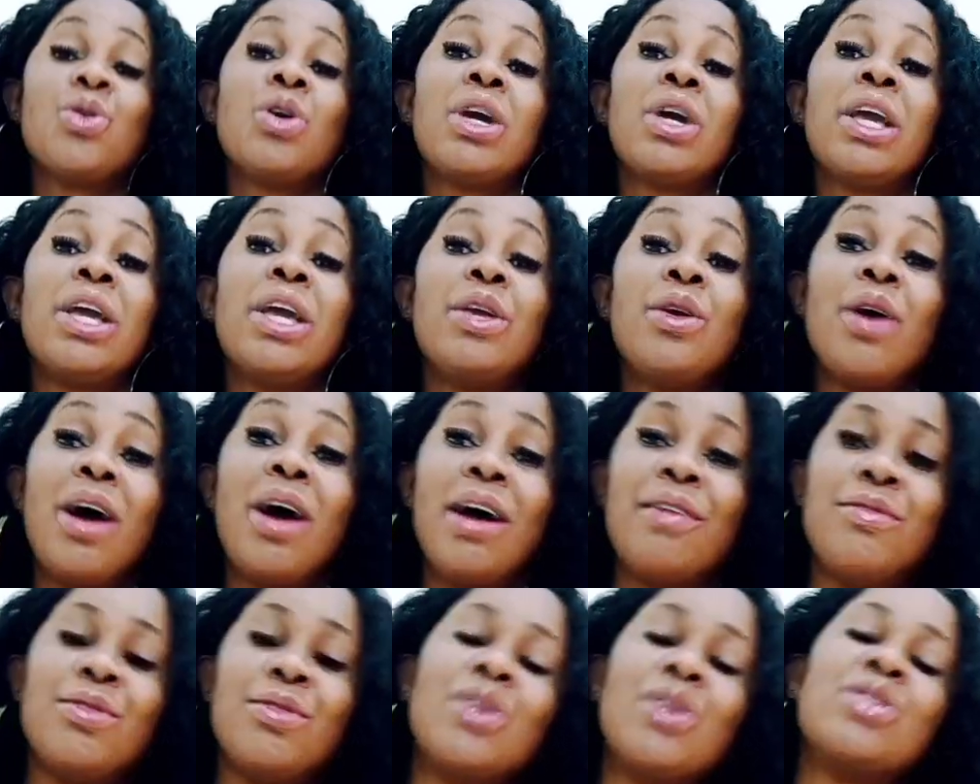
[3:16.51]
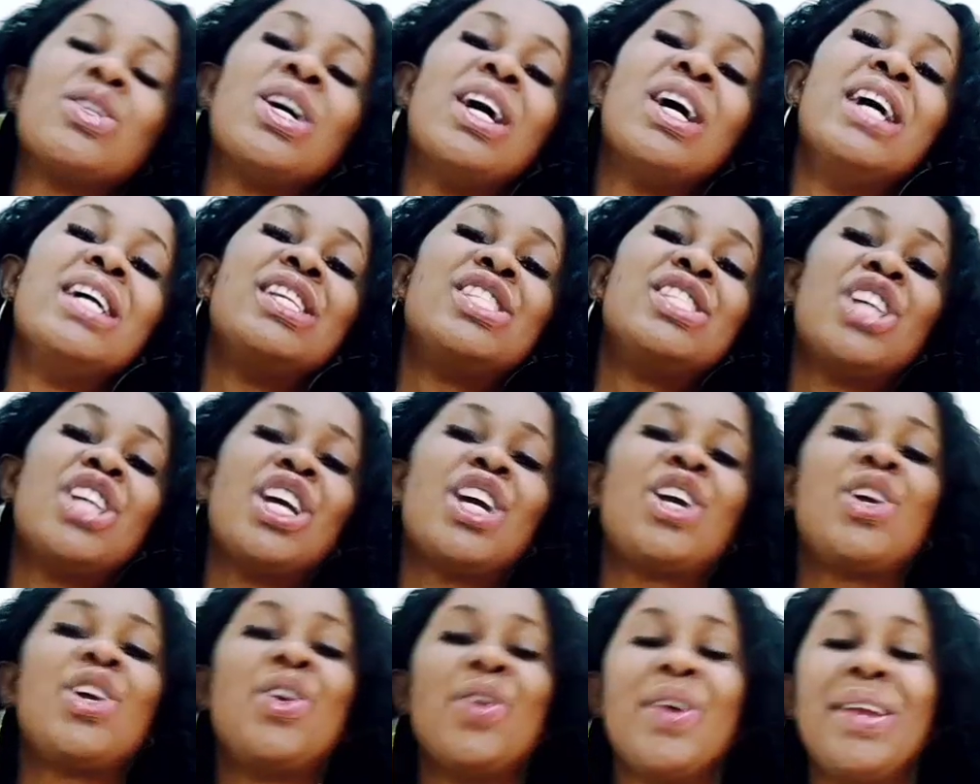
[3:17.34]
Okay, you have not,
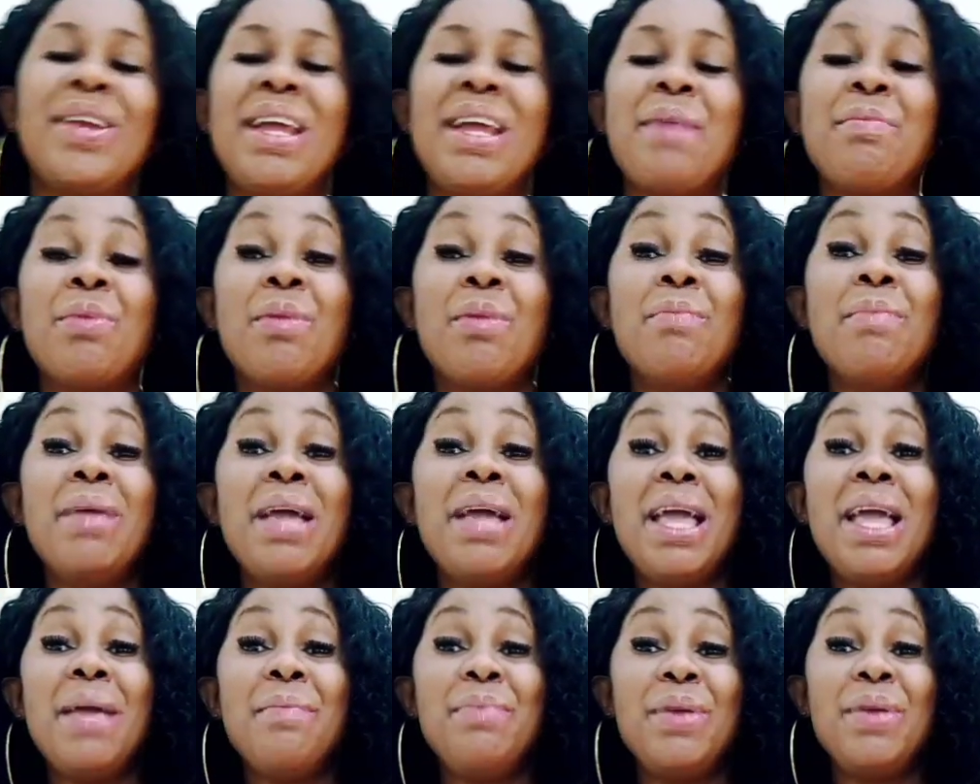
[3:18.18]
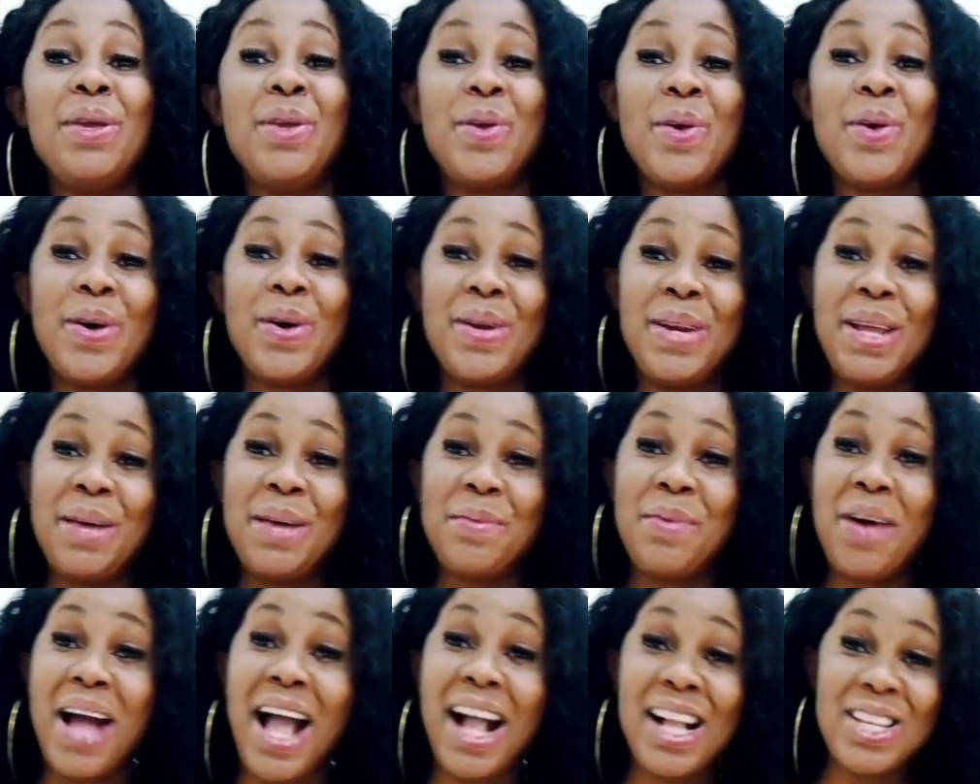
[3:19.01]
check your neighbor. Maybe your
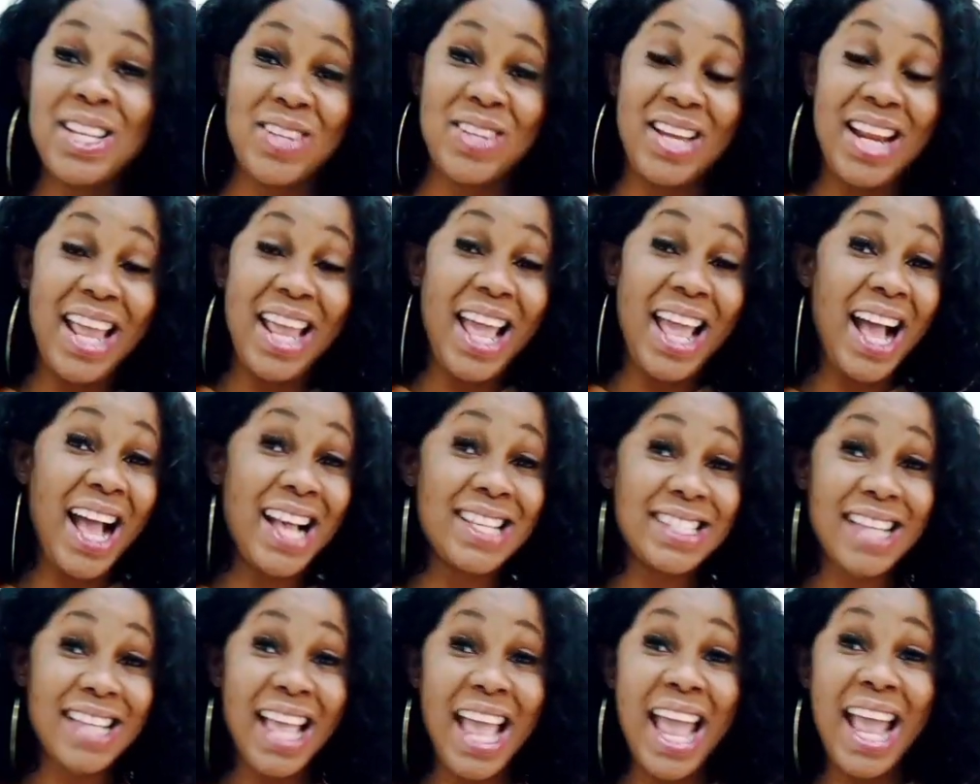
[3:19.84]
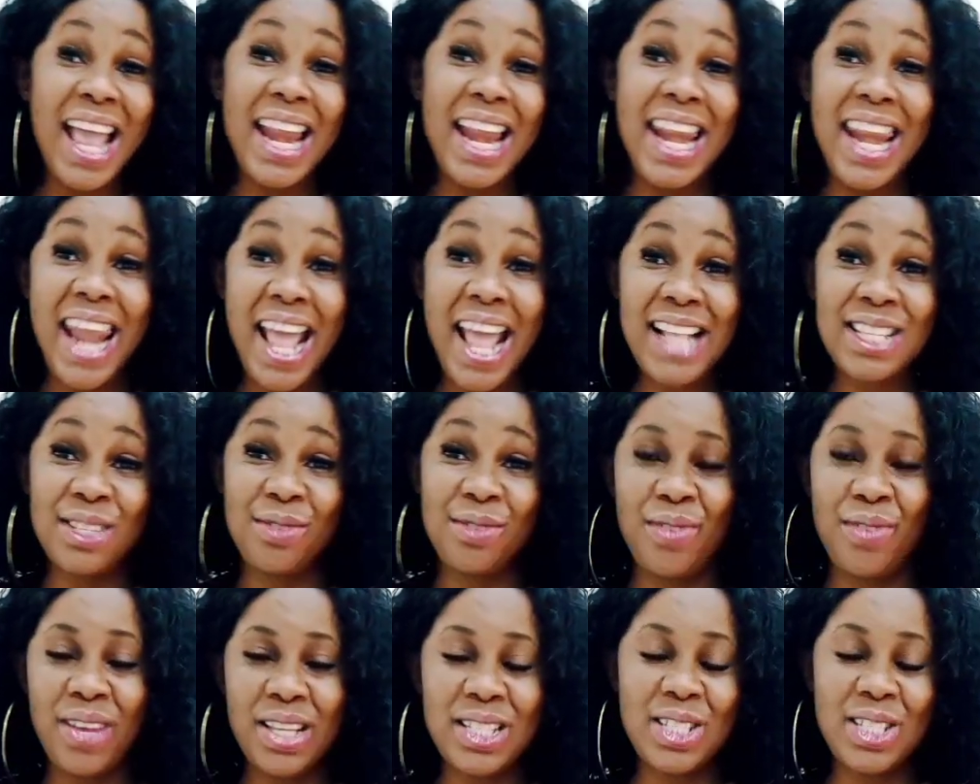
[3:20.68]
neighbor actually has a
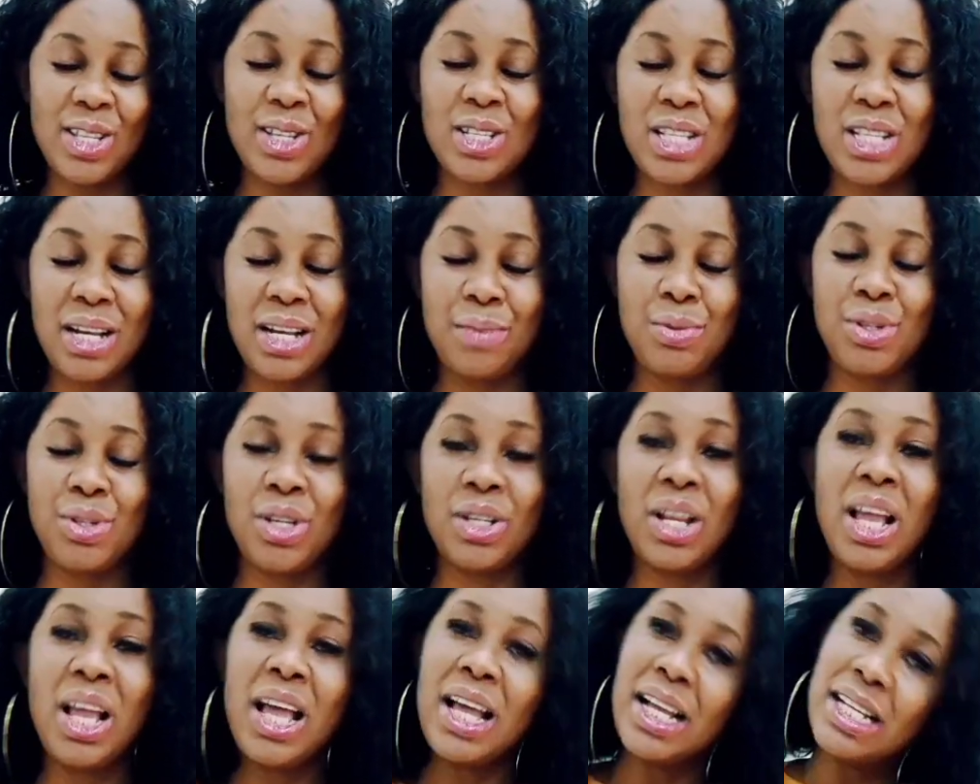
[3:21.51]
Netflix subscription.